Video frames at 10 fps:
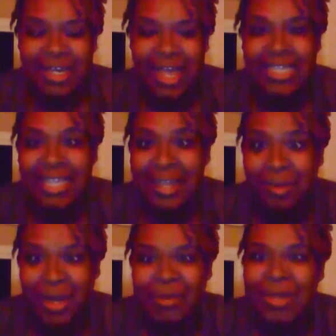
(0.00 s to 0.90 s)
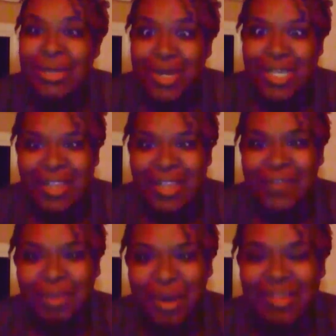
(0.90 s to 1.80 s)
I celebrated my
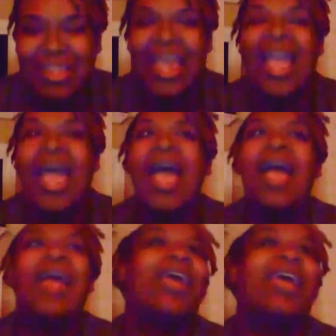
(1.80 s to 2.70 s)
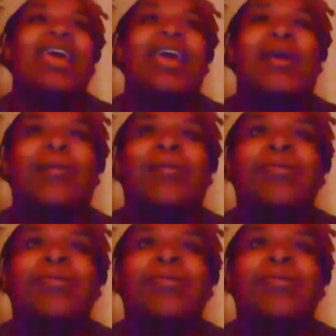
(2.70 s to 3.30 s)
27th birthday, and